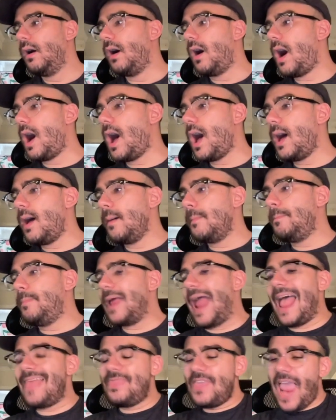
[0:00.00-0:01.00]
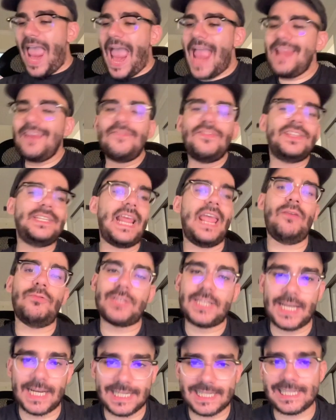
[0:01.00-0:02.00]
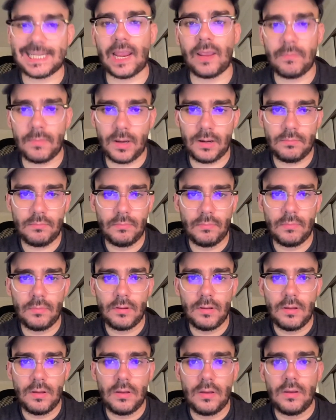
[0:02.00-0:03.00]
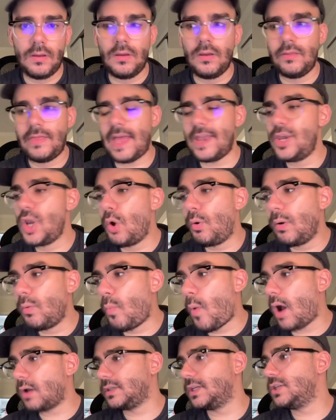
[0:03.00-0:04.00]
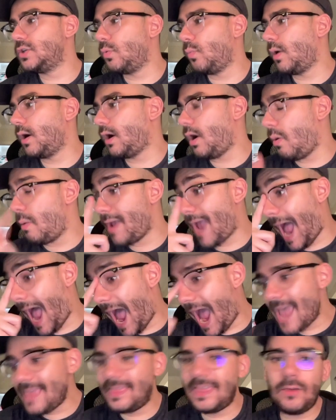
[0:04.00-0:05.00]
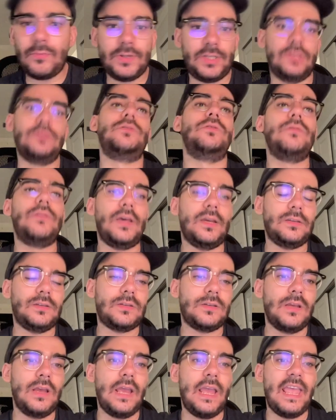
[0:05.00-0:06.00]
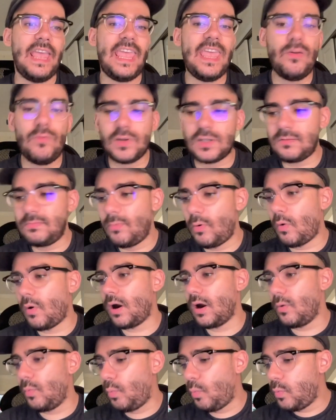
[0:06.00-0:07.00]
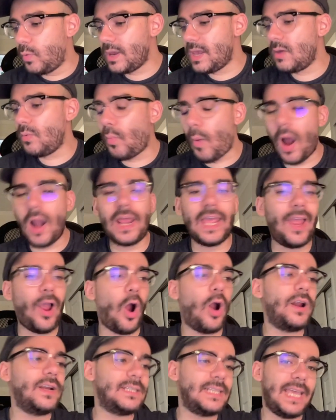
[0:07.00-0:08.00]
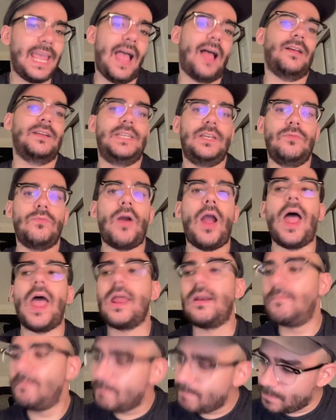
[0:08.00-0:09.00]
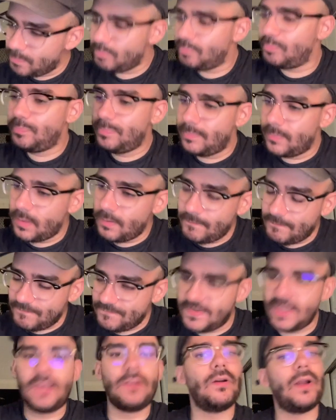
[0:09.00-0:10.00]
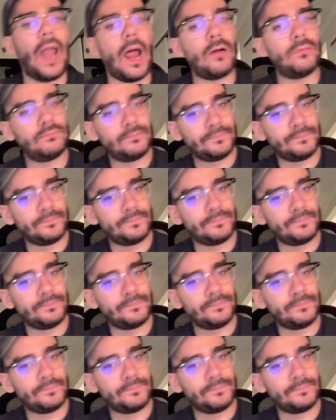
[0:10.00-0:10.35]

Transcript: But at the end of the day, it was an assignment that no one walked into work going, I think we should do this. It was more, we want a Guardians of the Galaxy ride. Figure it out.